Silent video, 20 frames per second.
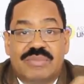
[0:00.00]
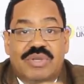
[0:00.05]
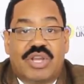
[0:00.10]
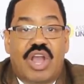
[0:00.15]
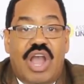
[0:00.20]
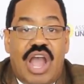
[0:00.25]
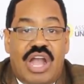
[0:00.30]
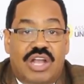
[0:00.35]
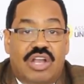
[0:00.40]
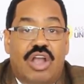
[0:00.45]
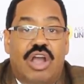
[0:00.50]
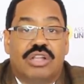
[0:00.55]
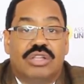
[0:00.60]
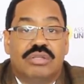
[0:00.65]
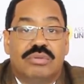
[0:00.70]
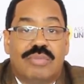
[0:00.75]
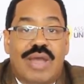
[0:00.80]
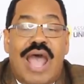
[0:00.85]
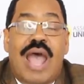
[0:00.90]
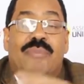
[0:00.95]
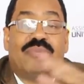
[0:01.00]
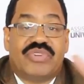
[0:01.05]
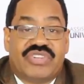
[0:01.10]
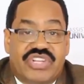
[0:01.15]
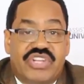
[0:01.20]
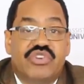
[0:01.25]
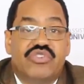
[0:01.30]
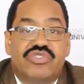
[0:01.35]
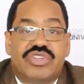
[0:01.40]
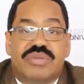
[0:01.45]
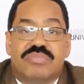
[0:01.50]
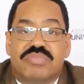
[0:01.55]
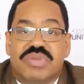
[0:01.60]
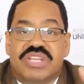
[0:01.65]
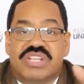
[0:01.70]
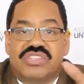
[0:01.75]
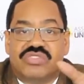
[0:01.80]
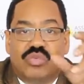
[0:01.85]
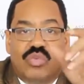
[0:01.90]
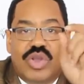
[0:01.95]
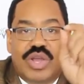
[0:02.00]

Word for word: I'm, i call them opportunity meetings.